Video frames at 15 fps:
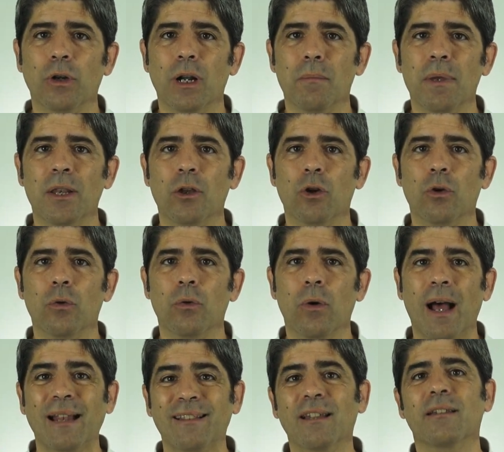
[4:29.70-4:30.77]
Some
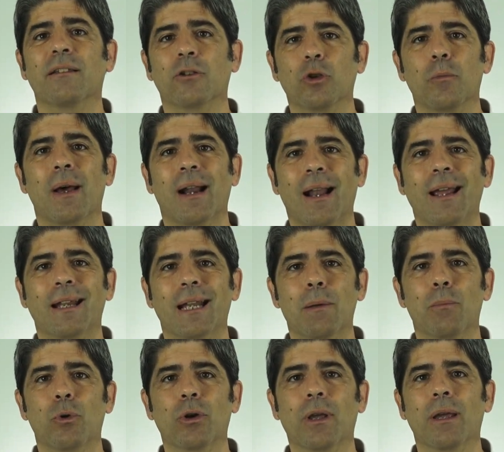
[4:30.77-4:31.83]
NSAIDs require a
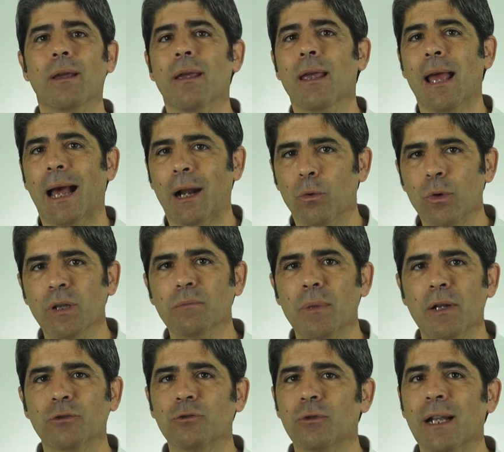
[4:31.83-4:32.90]
prescription.
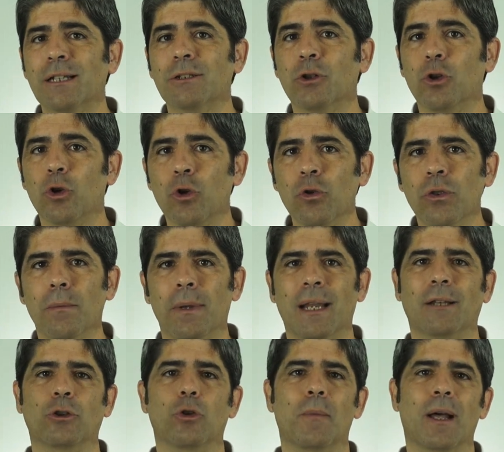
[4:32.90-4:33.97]
A doctor
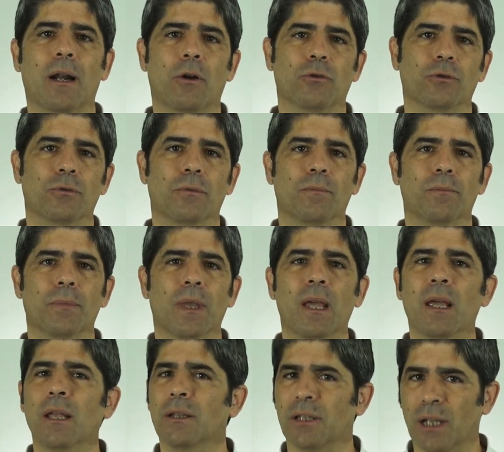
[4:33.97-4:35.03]
should be consulted
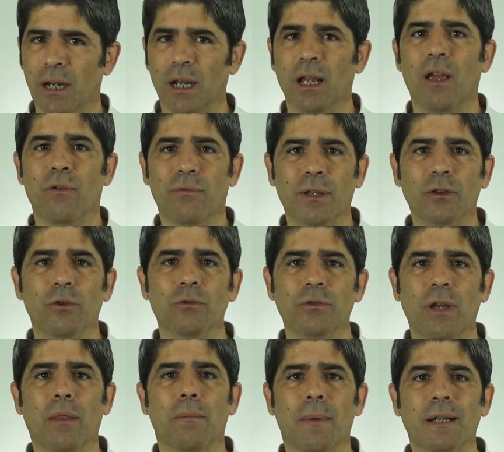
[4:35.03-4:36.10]
before taking
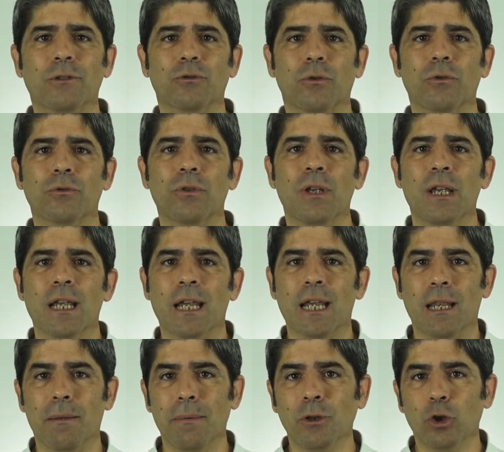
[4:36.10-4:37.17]
NSAIDs, as some
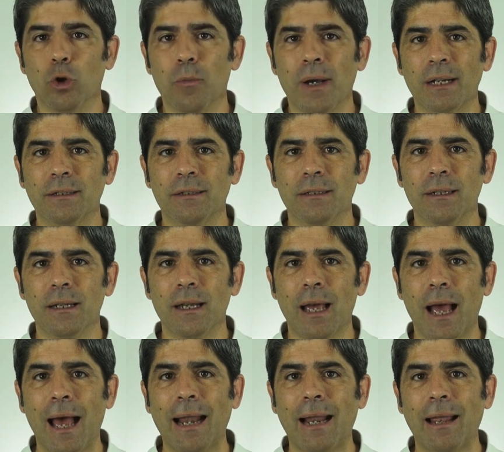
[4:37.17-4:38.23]
people should not take
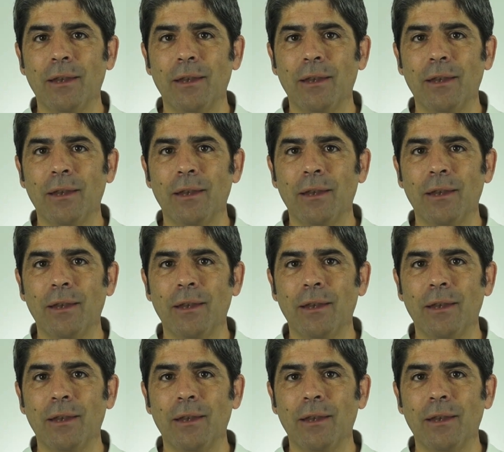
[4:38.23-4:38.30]
them.